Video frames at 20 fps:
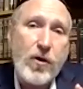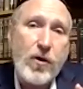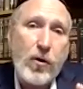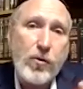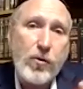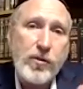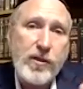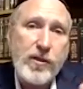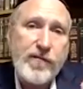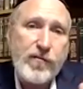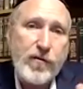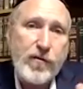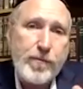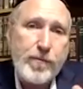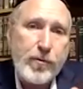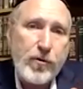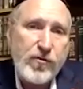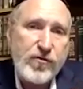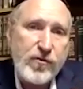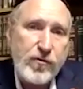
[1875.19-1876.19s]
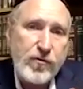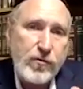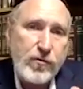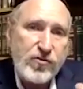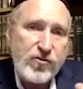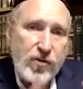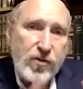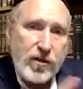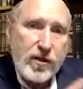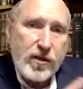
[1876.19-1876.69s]
only for a person who's
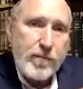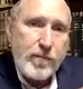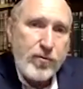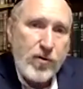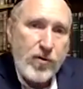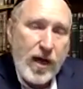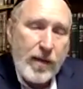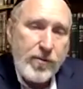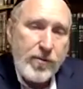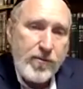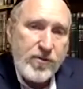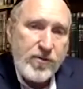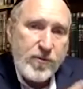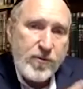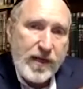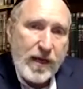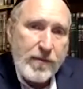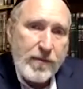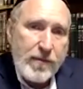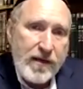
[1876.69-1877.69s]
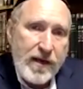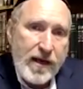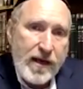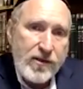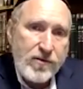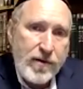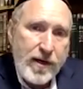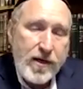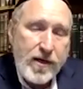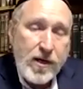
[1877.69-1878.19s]
stuck in problems become a
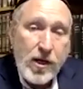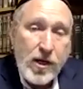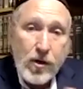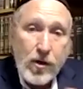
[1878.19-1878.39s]
Nazarite?